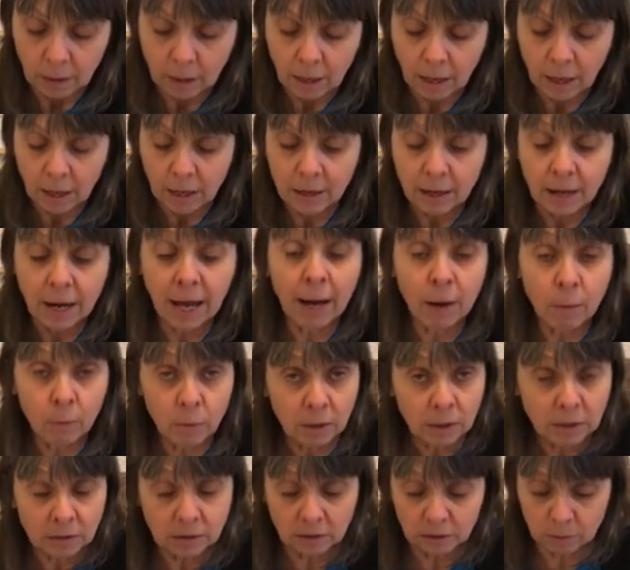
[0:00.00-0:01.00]
And now we
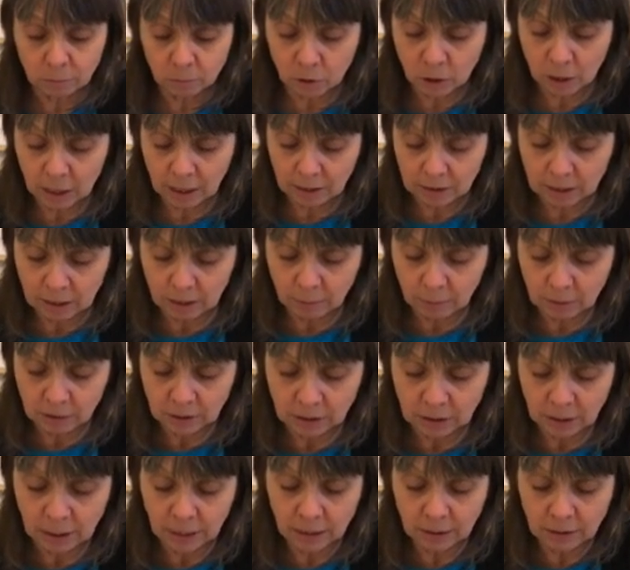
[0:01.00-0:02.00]
can subtract our
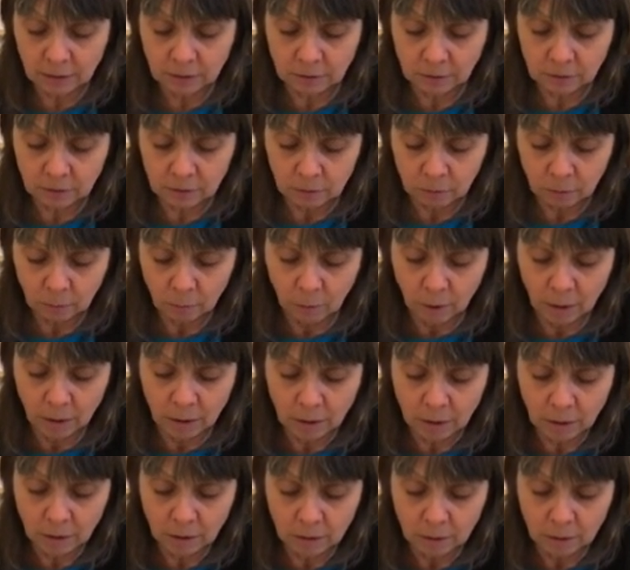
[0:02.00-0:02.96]
6, 1,